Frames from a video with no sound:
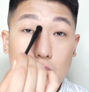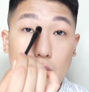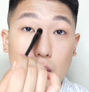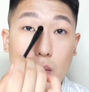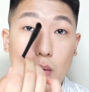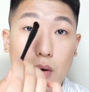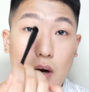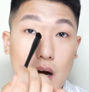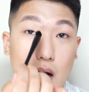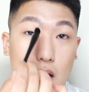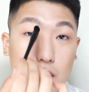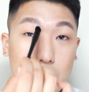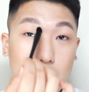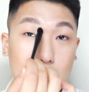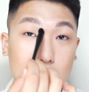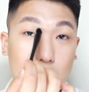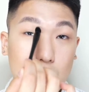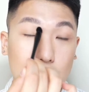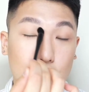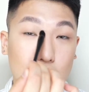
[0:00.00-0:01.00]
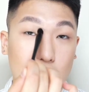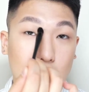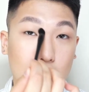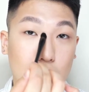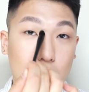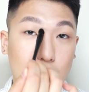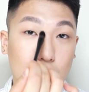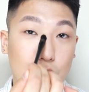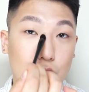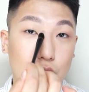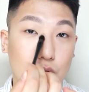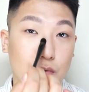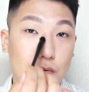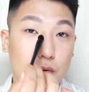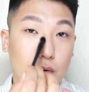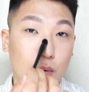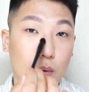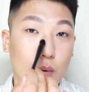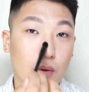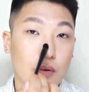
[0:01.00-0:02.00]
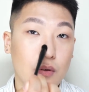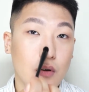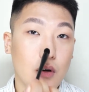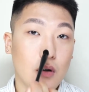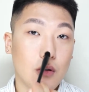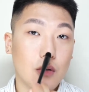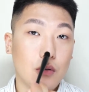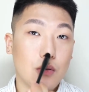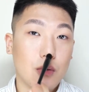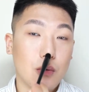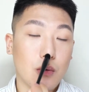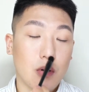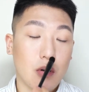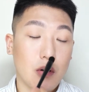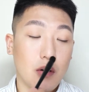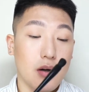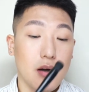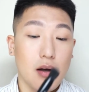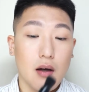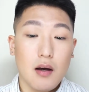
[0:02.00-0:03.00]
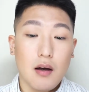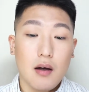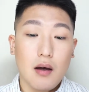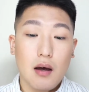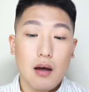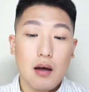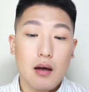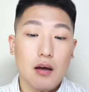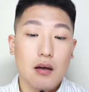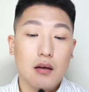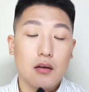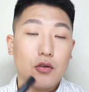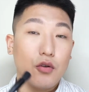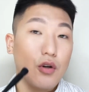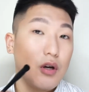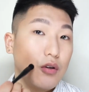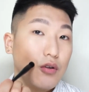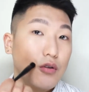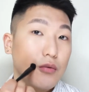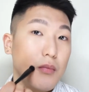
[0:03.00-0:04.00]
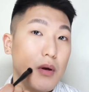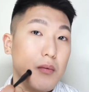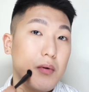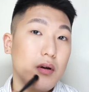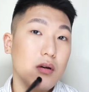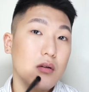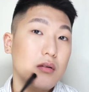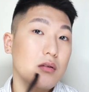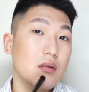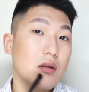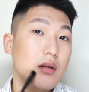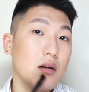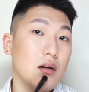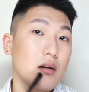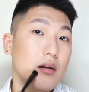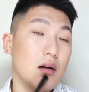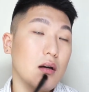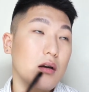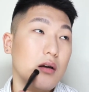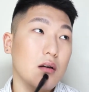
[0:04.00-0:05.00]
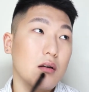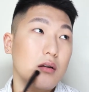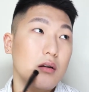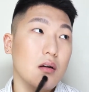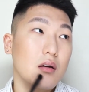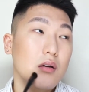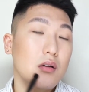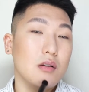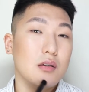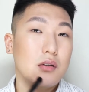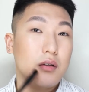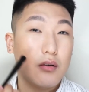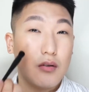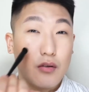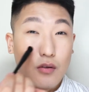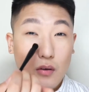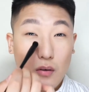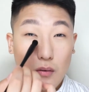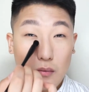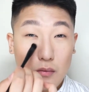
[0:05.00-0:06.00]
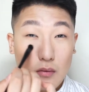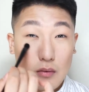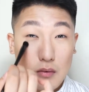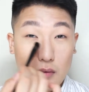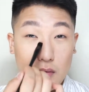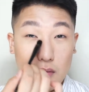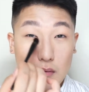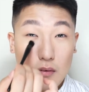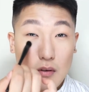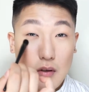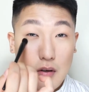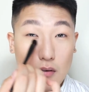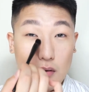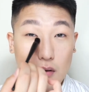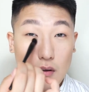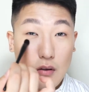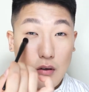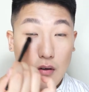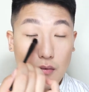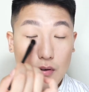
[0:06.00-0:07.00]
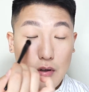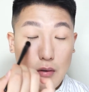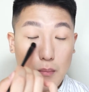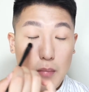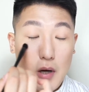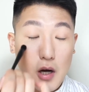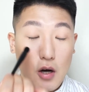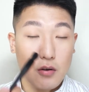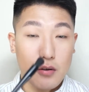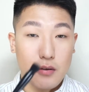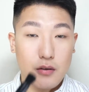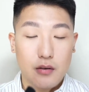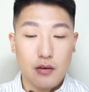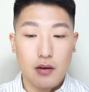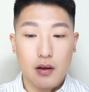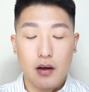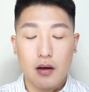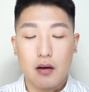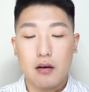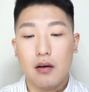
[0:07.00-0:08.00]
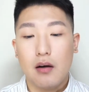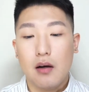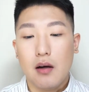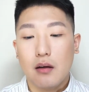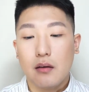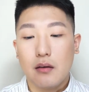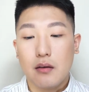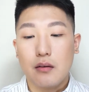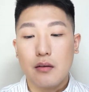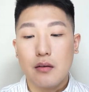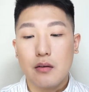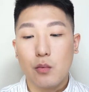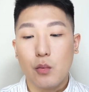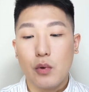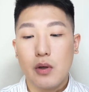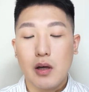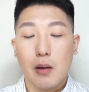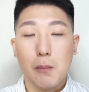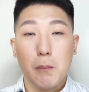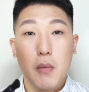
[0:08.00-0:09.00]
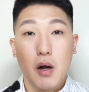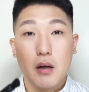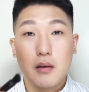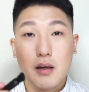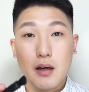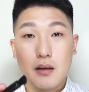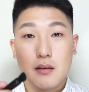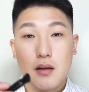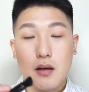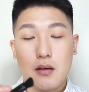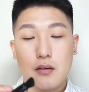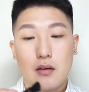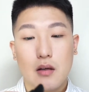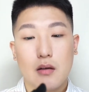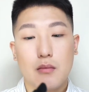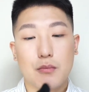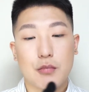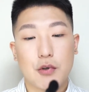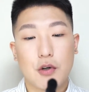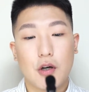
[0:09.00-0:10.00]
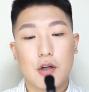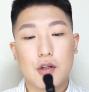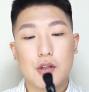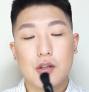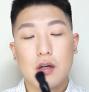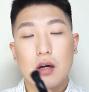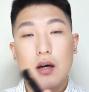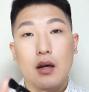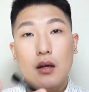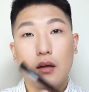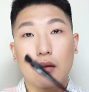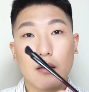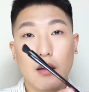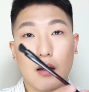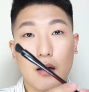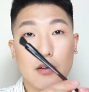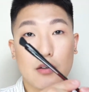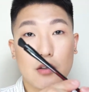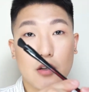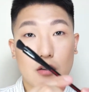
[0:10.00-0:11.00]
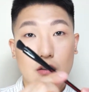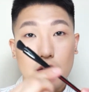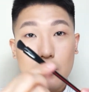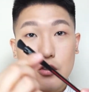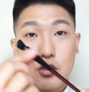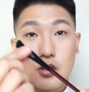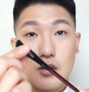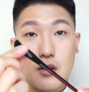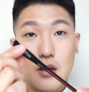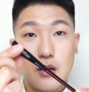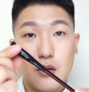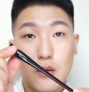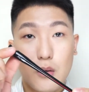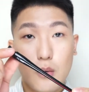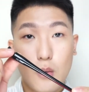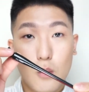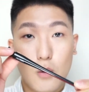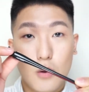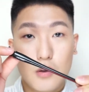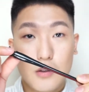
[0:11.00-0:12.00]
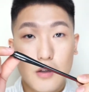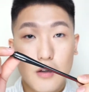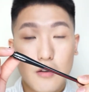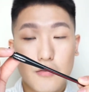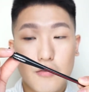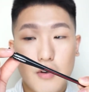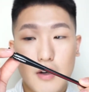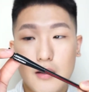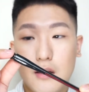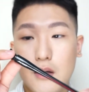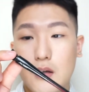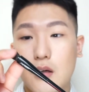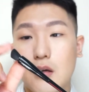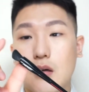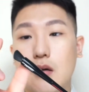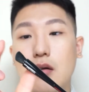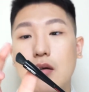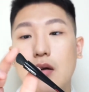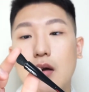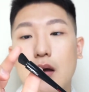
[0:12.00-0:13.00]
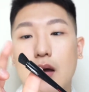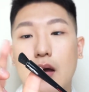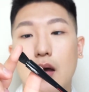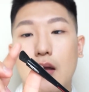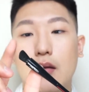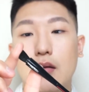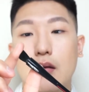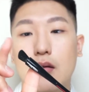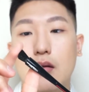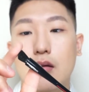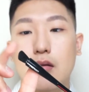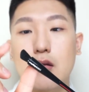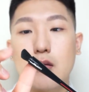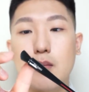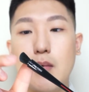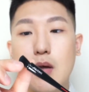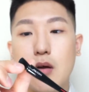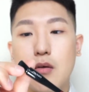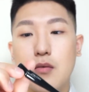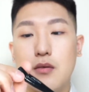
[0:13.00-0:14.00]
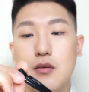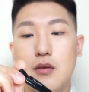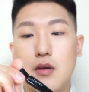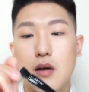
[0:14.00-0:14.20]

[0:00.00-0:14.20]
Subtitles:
or I believe you can also do for nose contour, and you can do maybe concealing, just dusting off some powders there. This is really a multitasking brush. There's a Shiseido logo just right here, and this is made of